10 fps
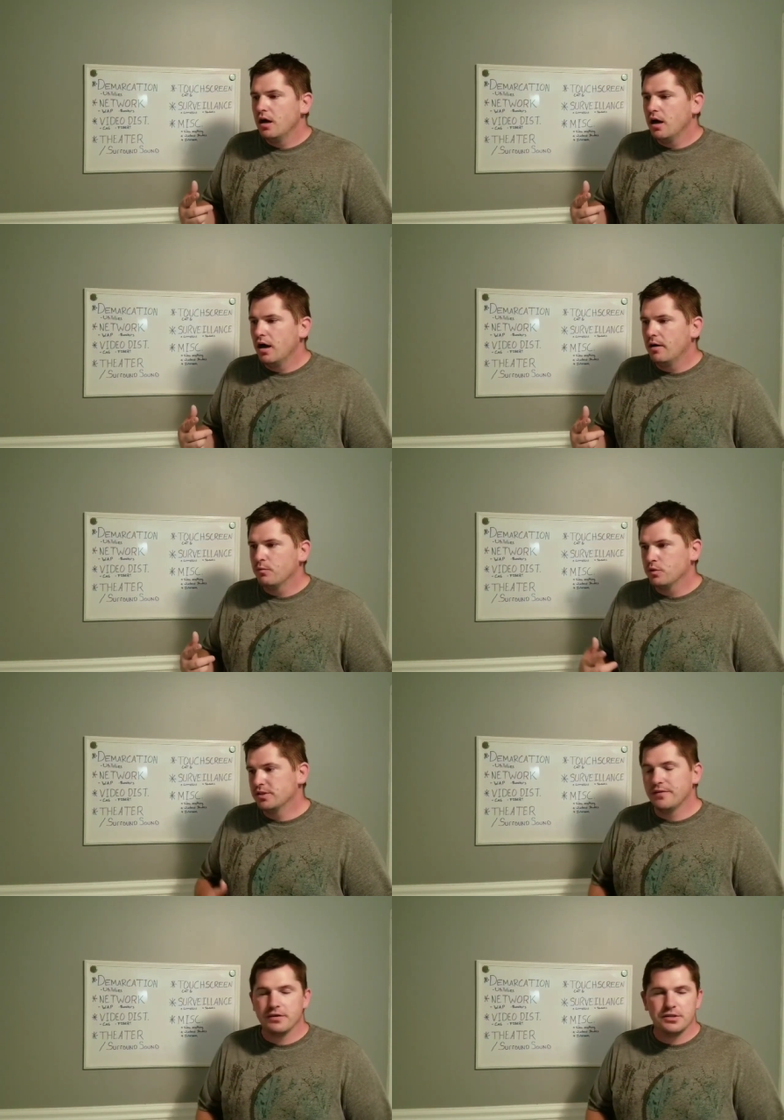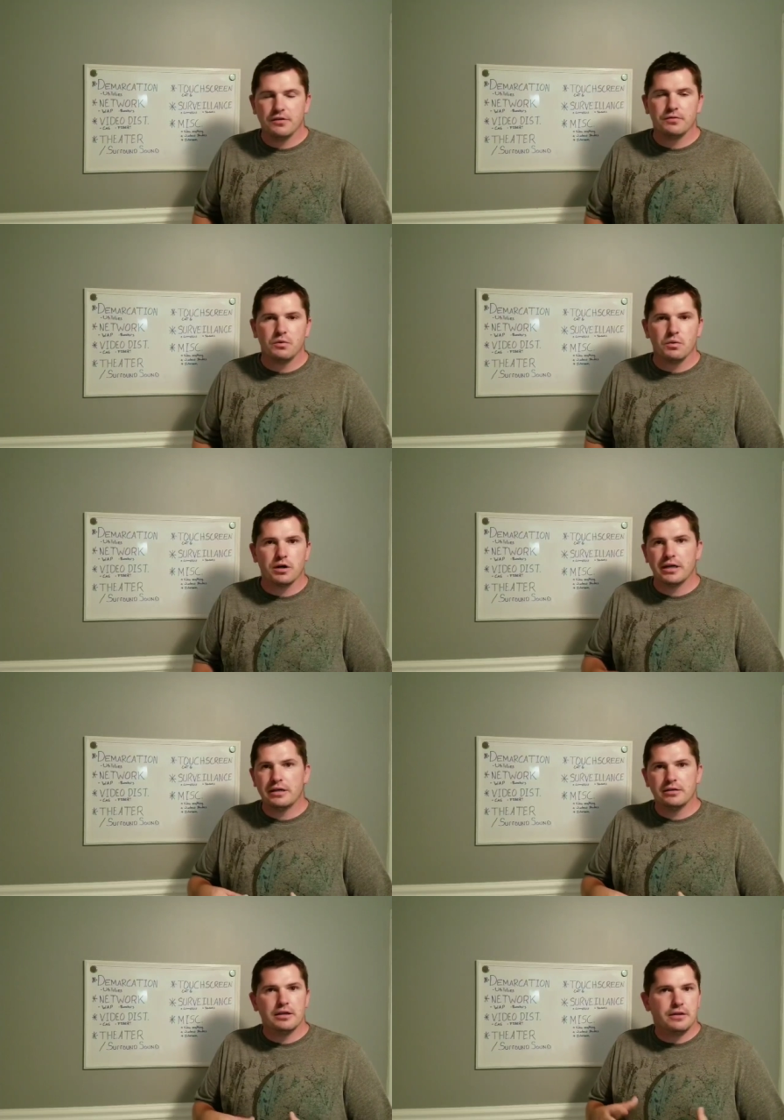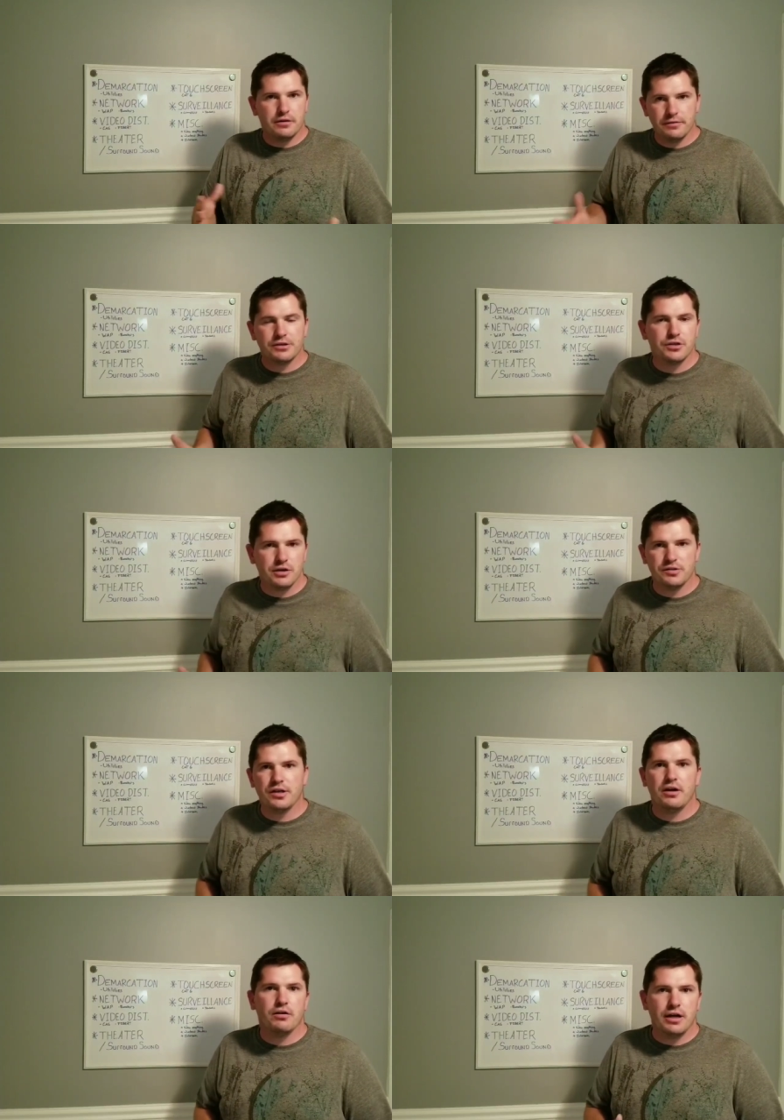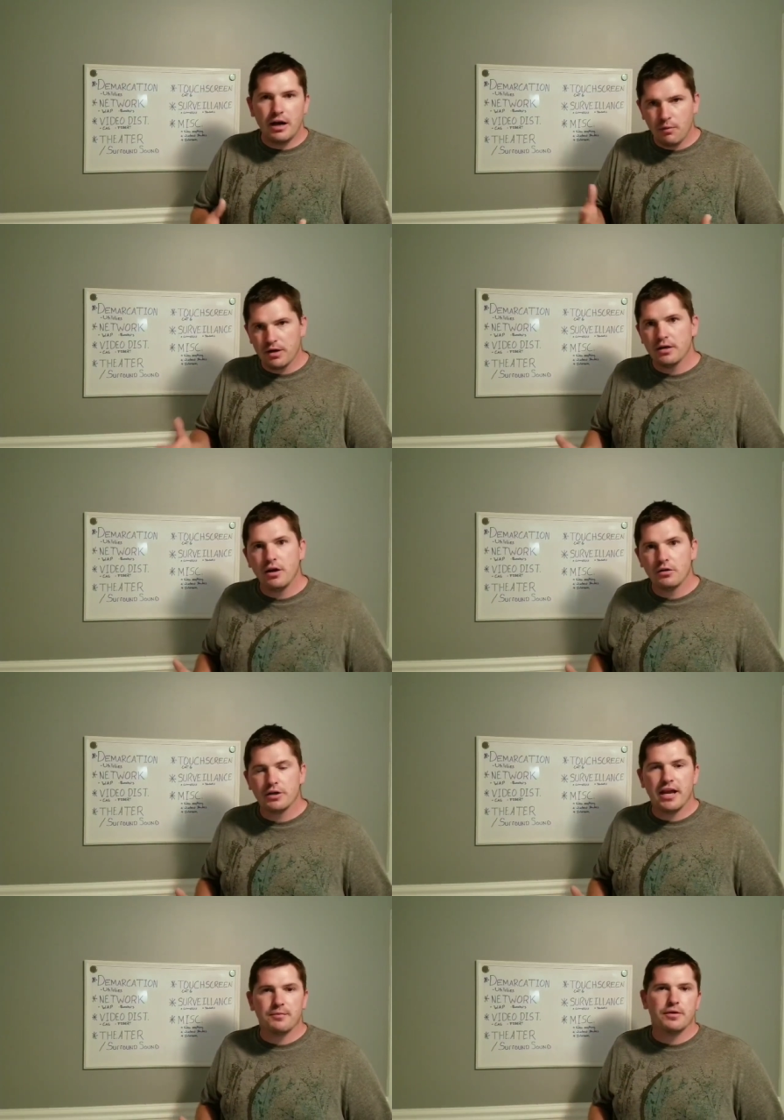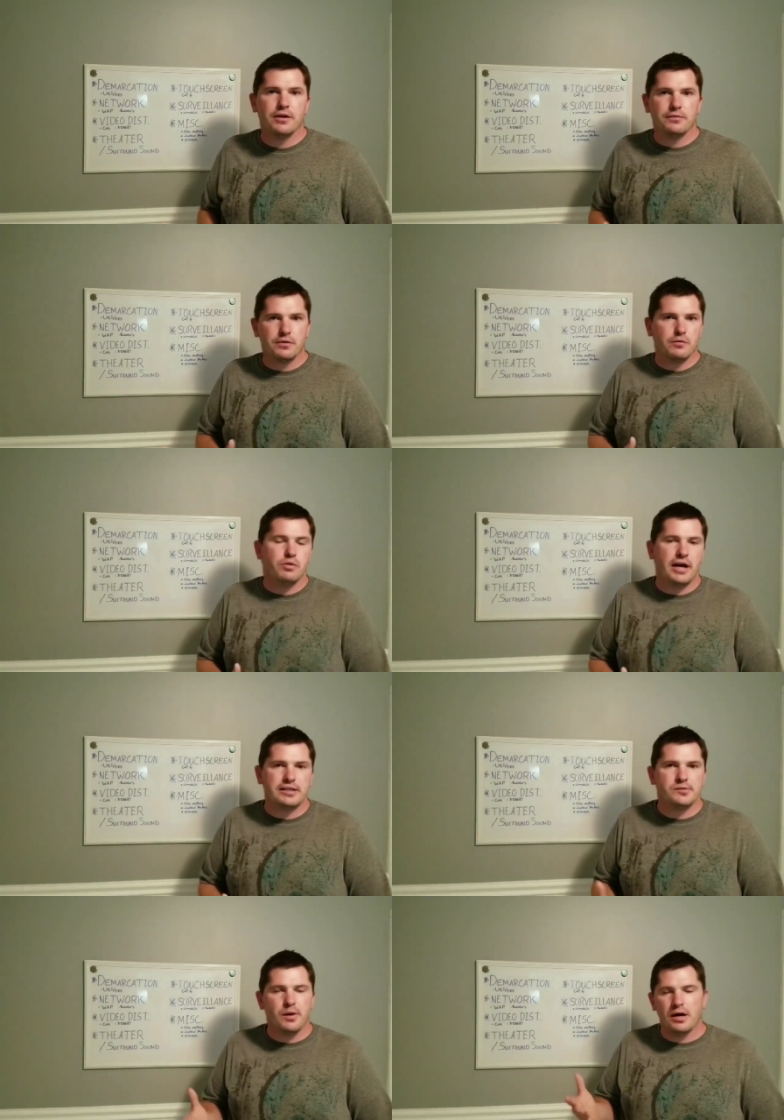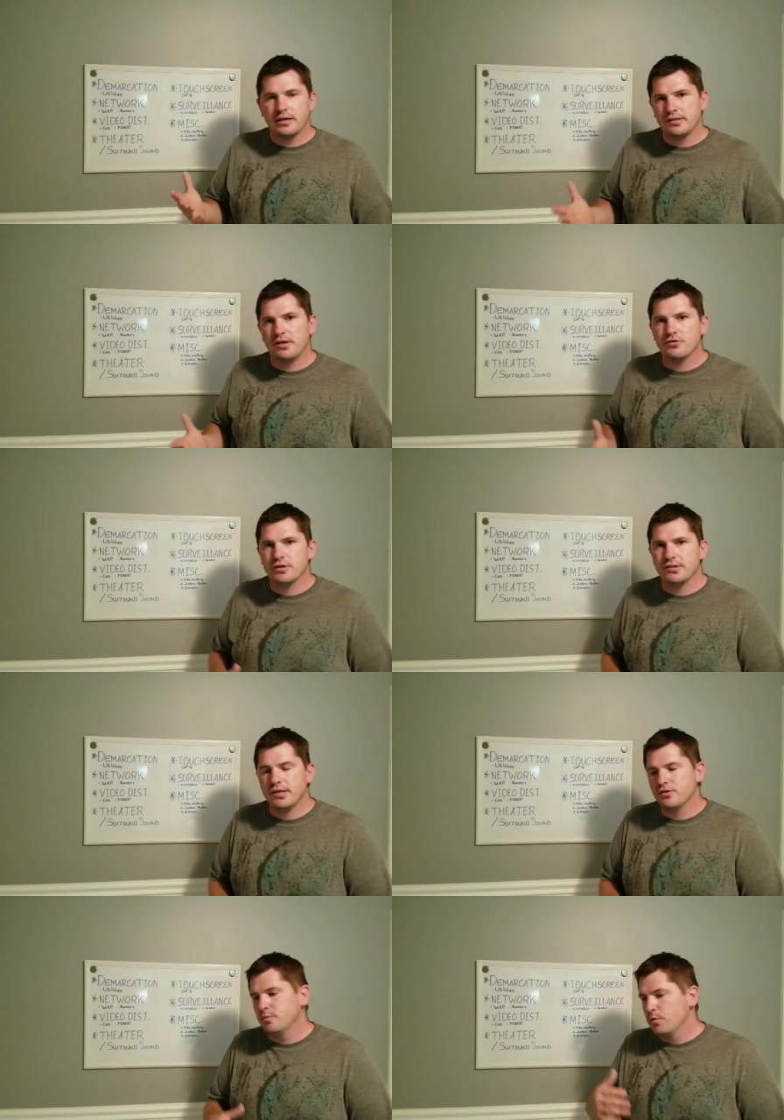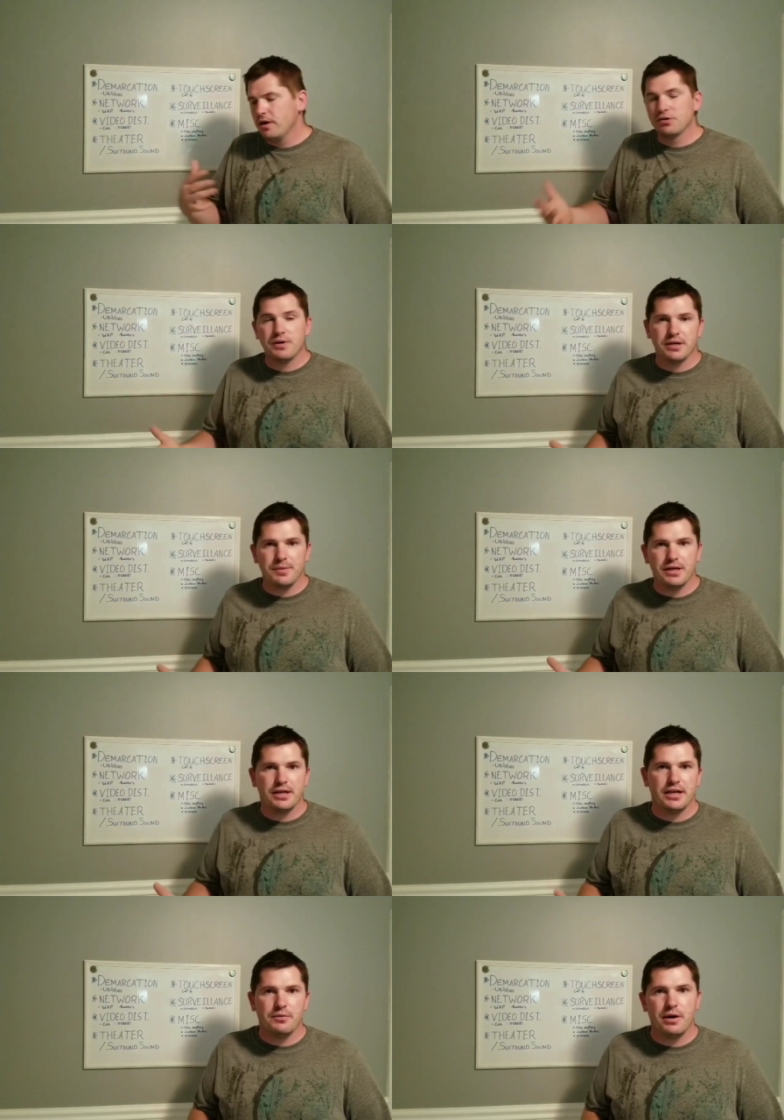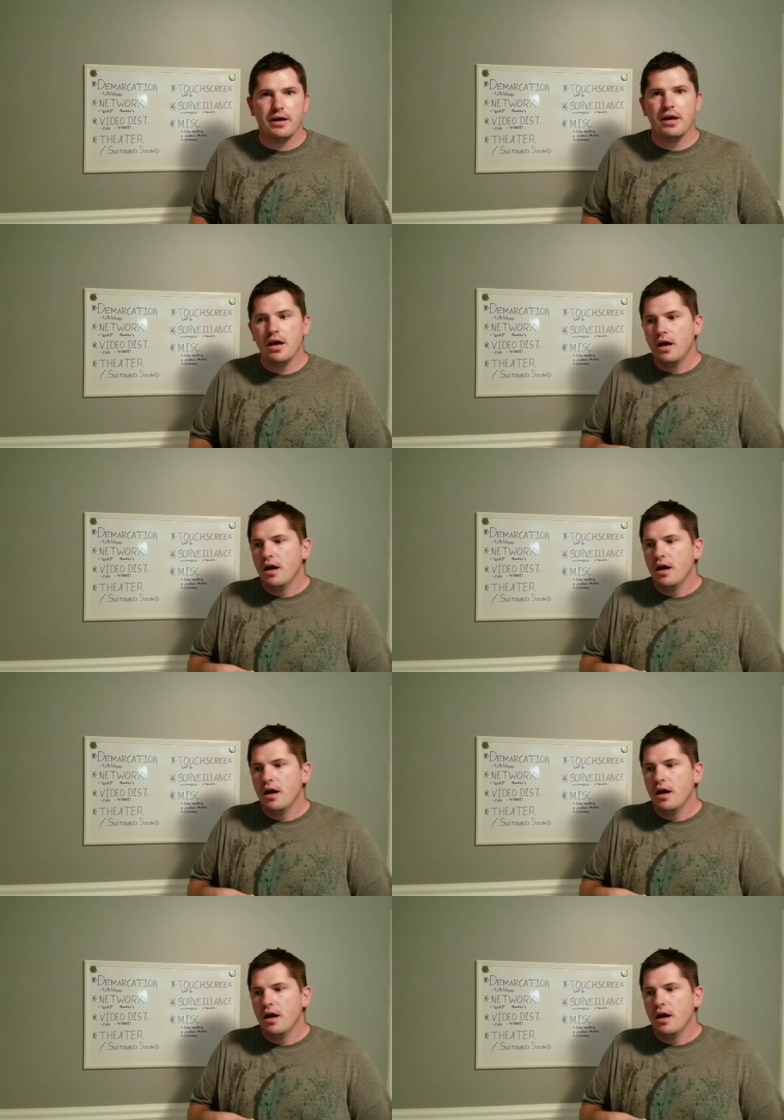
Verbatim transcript: Um, we're saving ourselves from work and they're eventually going to say, okay, I want another camera there for a blind spot, etc., etc. But we always recommend it anyway.